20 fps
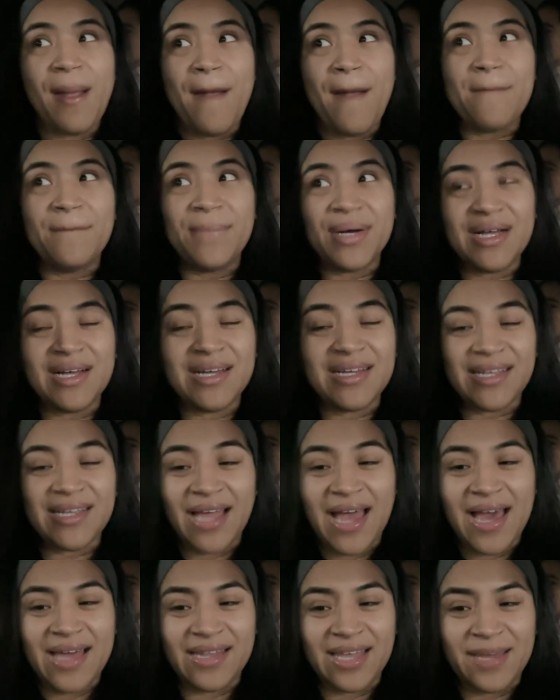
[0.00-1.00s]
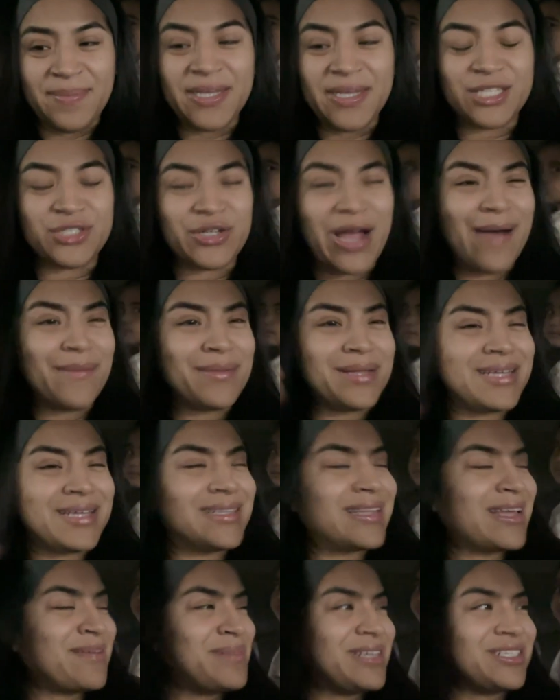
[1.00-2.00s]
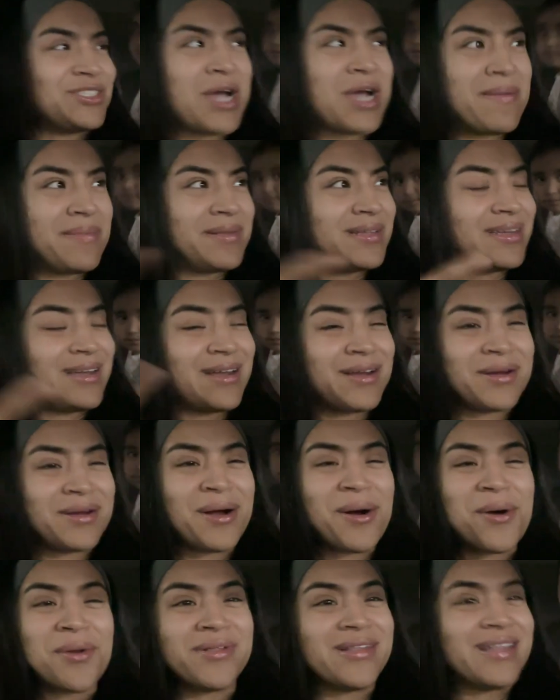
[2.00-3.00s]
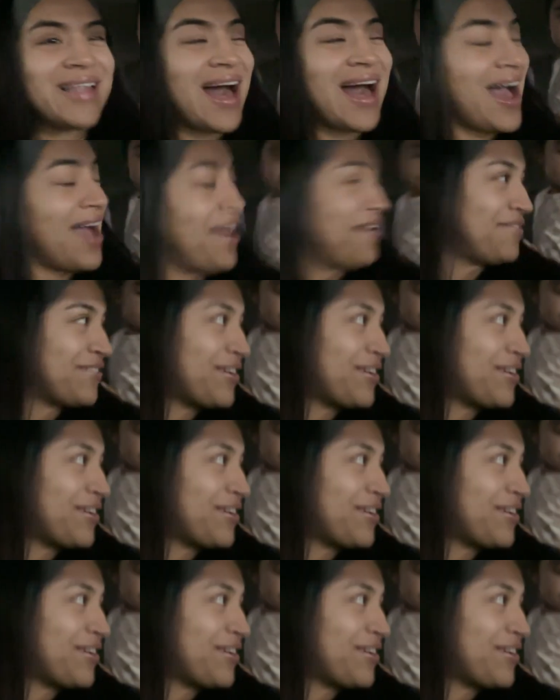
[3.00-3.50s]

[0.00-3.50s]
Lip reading: But yeah, they've been traveling her whole life,